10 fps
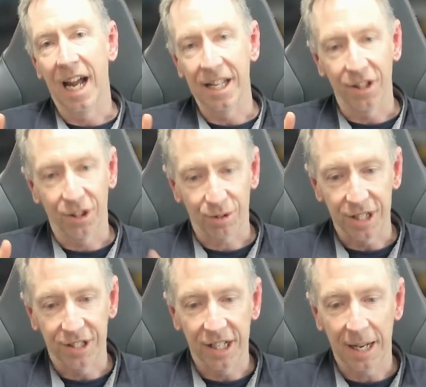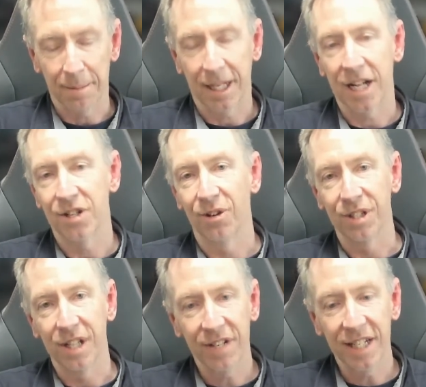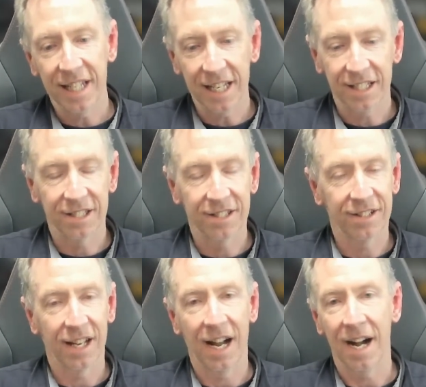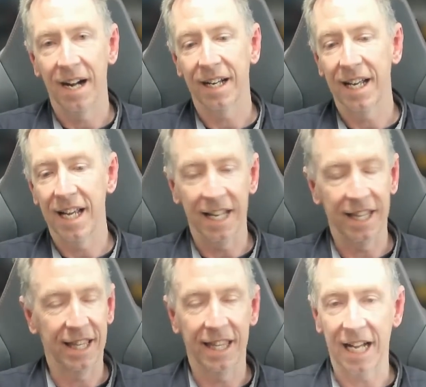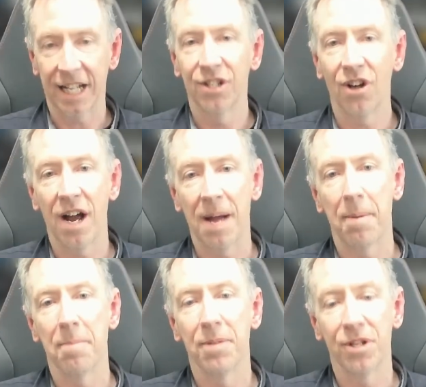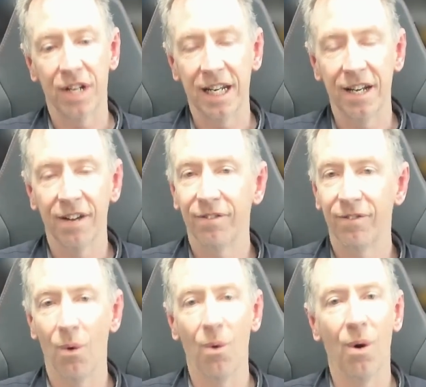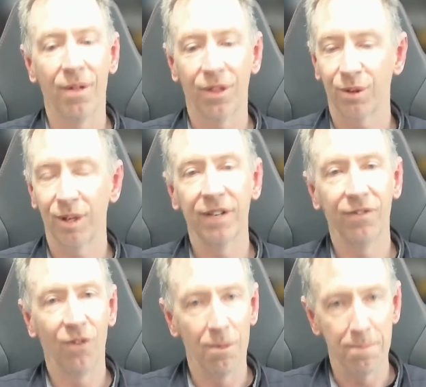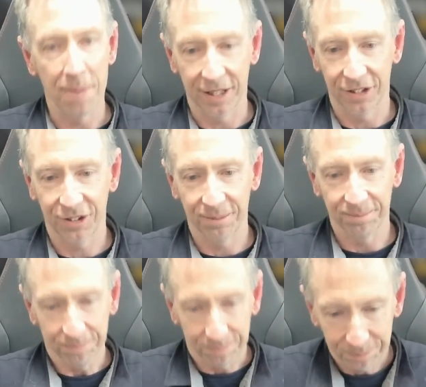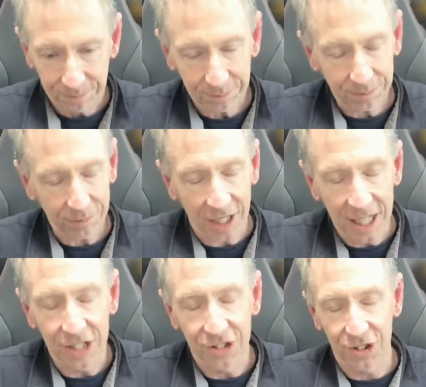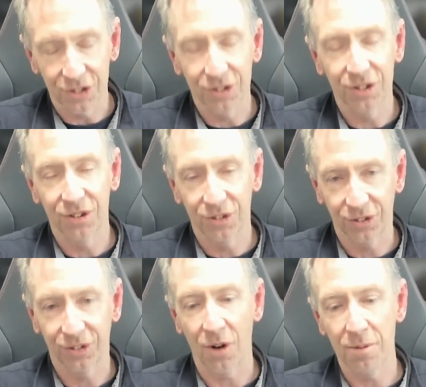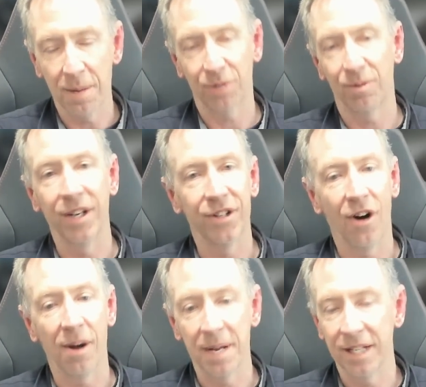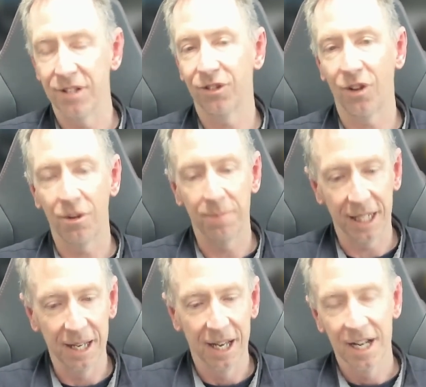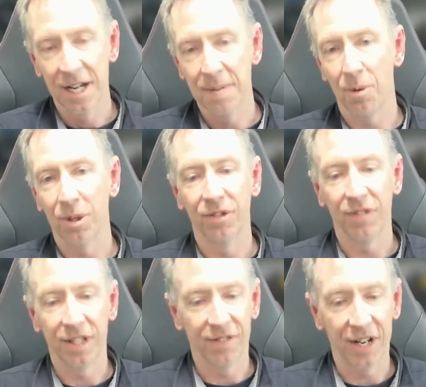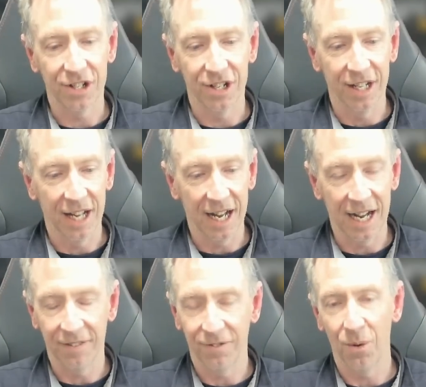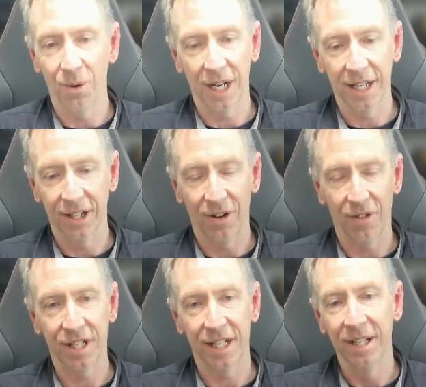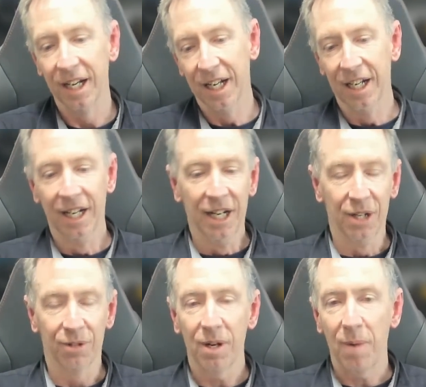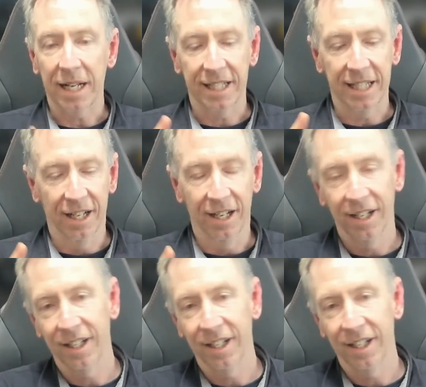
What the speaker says: and the 3 single application longevity tests, that can tie up a machine for 3 to 4 months. It is just so much runtime and so many points of intervention for either obviously re-waxing,